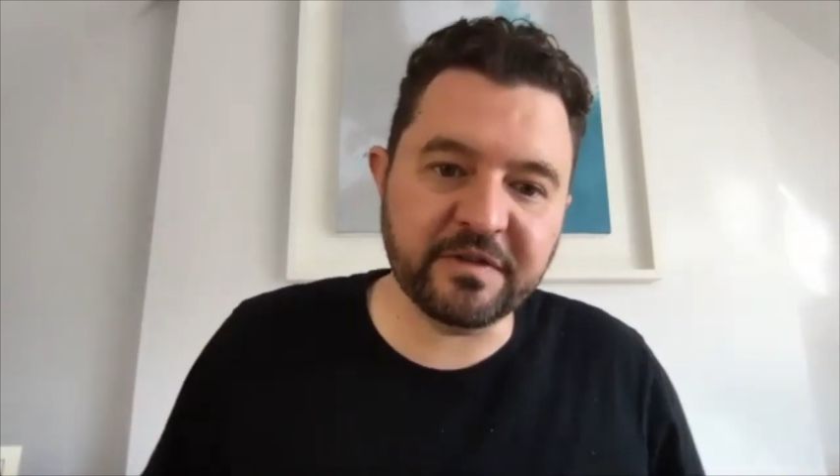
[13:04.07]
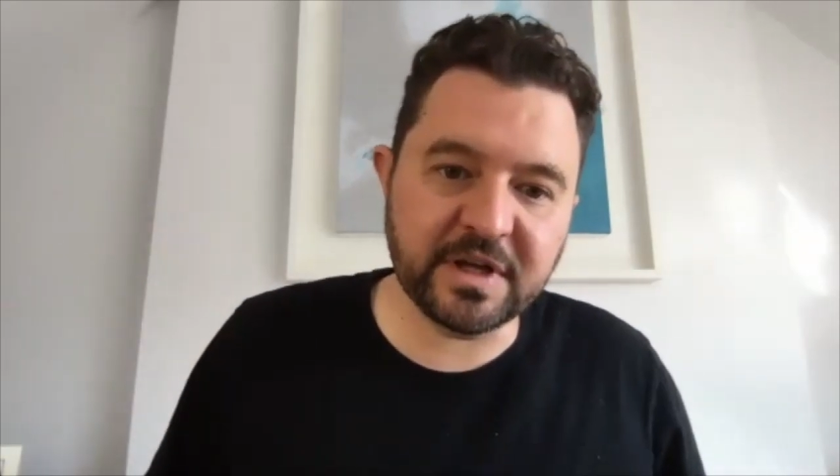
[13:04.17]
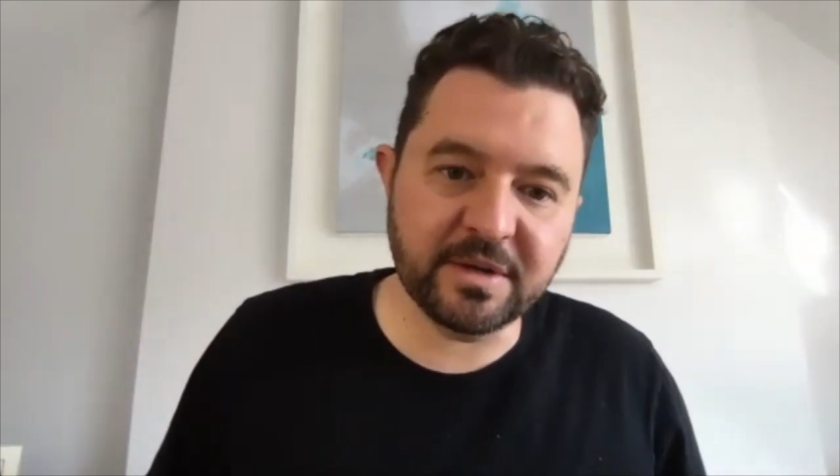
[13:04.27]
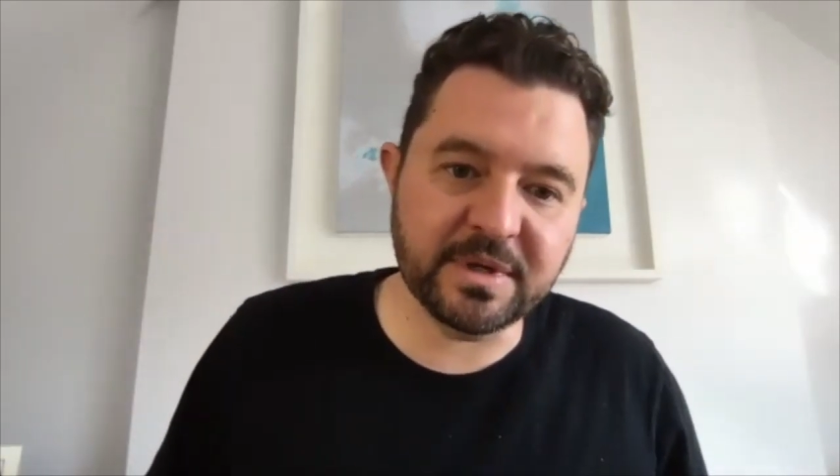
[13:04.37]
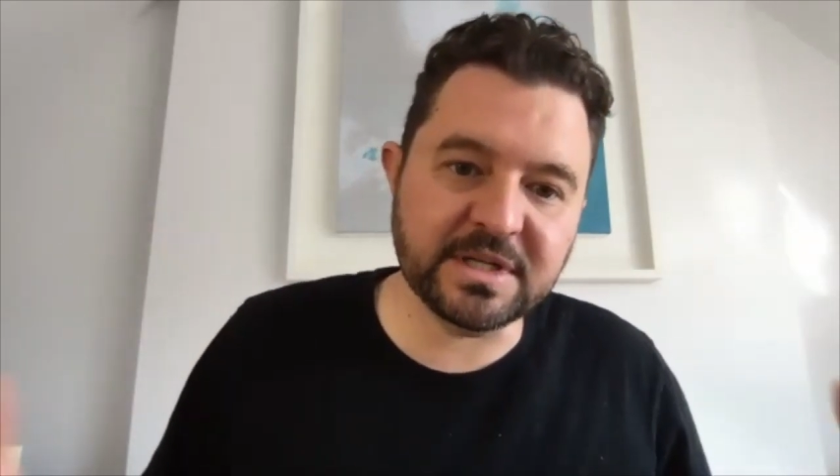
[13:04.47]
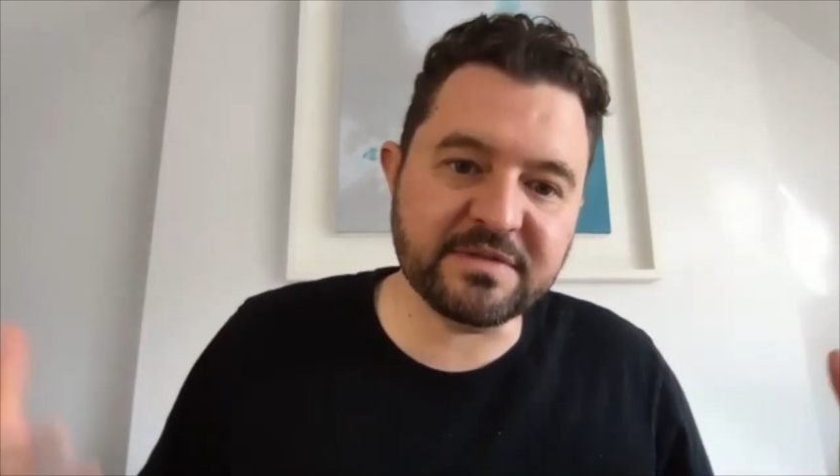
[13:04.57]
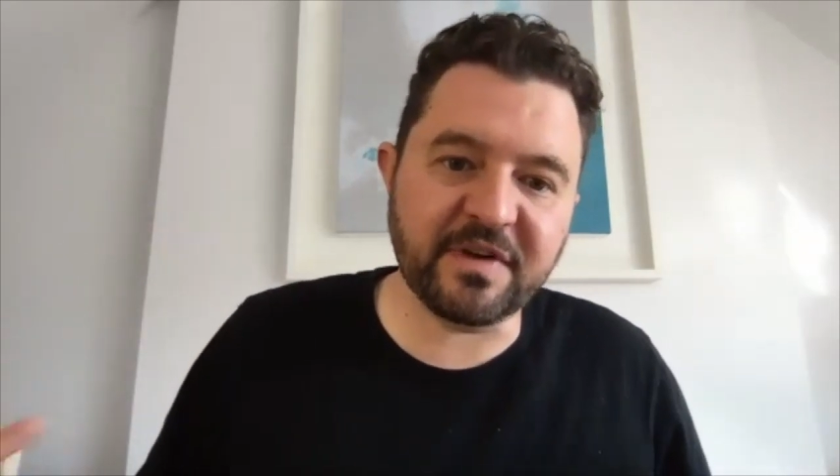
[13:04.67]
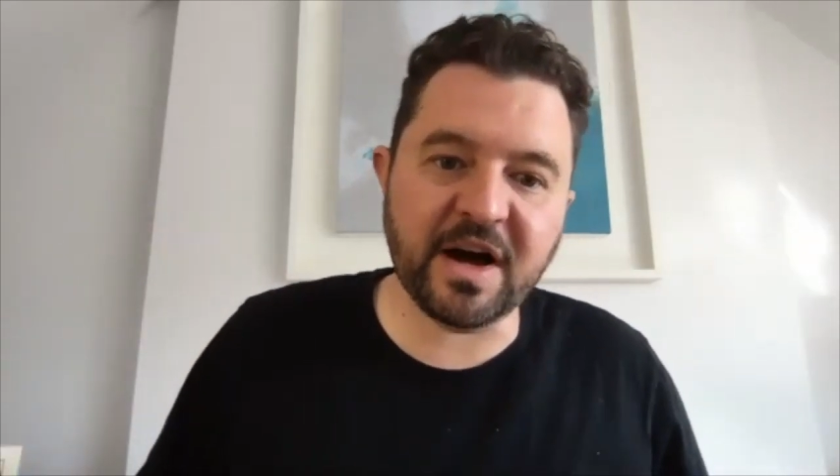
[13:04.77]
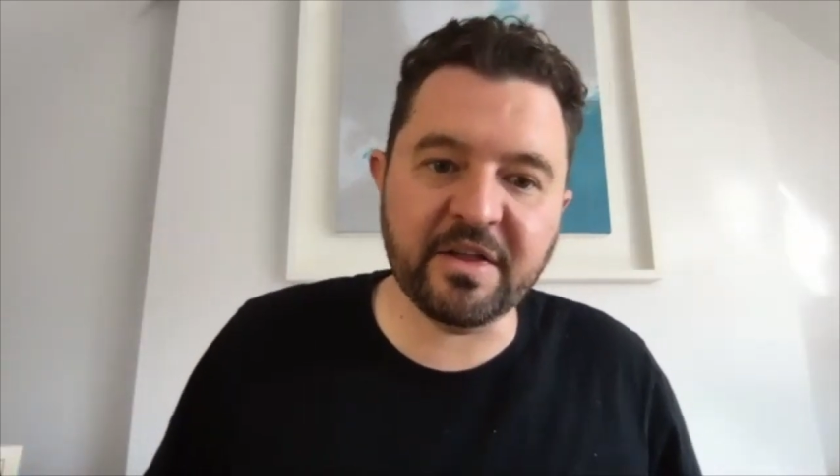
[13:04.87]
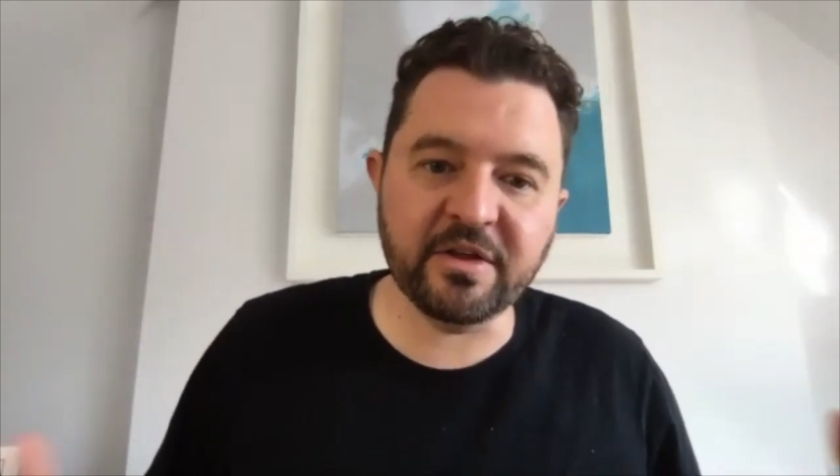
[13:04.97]
him and his
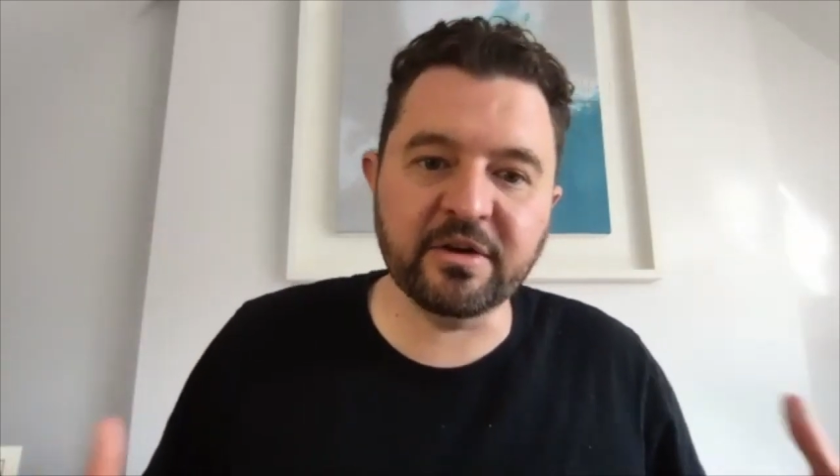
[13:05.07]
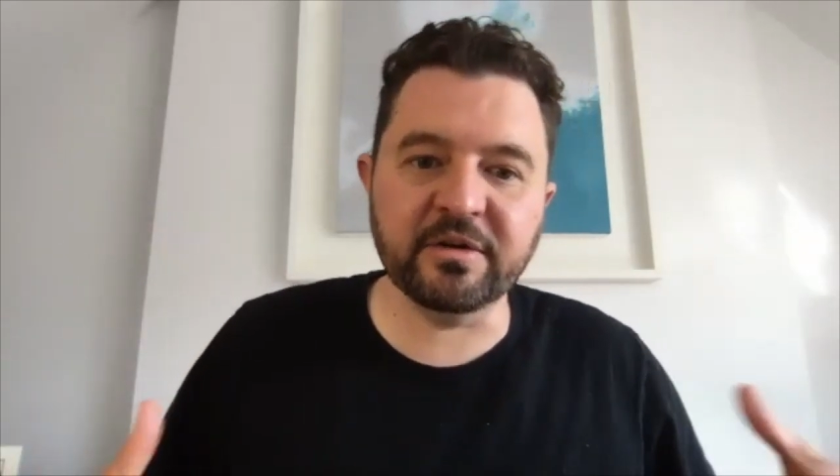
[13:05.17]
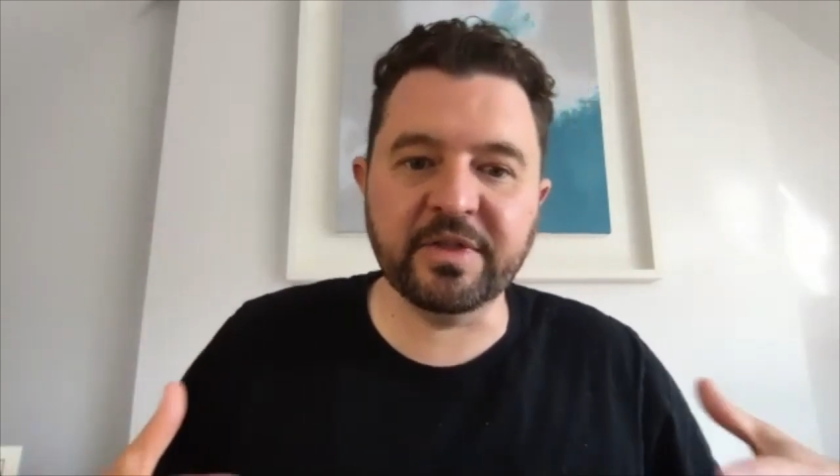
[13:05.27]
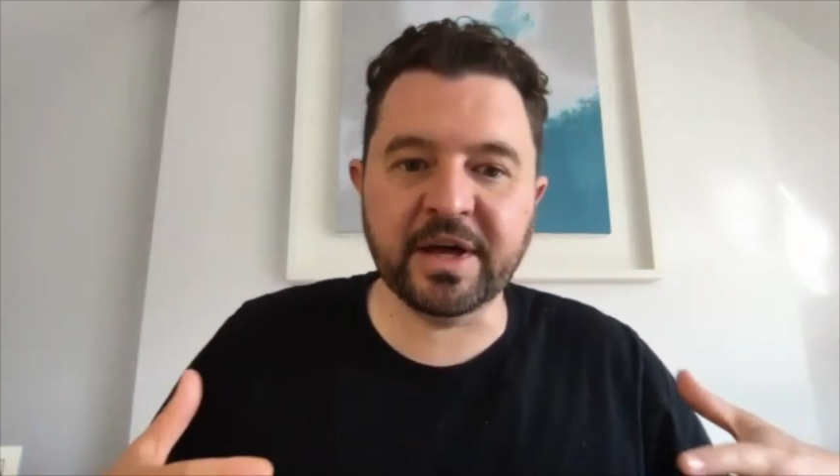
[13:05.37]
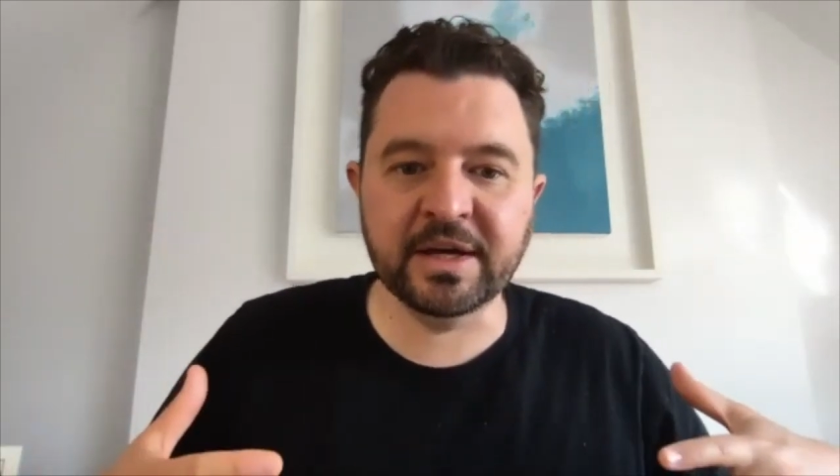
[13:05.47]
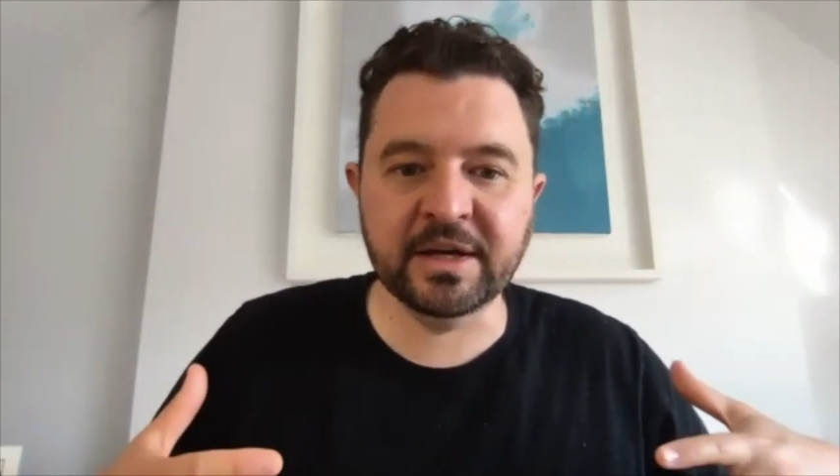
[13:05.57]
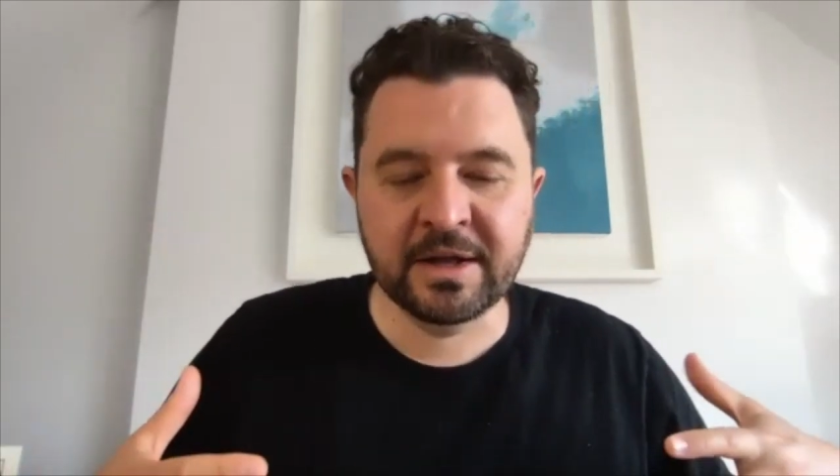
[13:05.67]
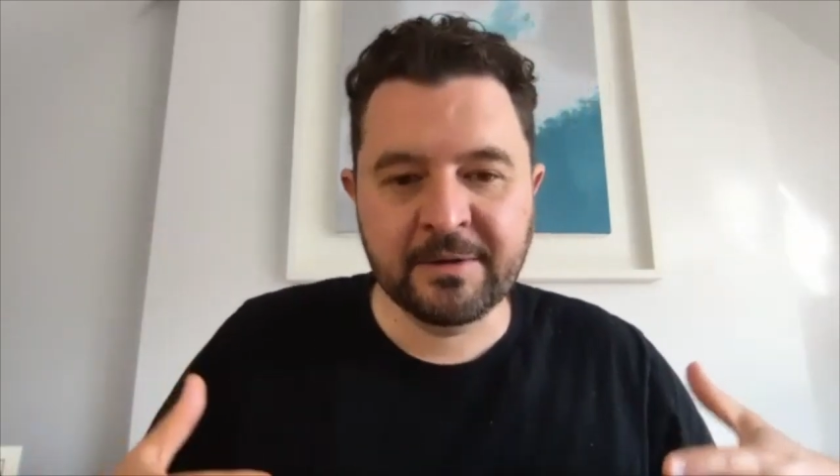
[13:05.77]
father, and they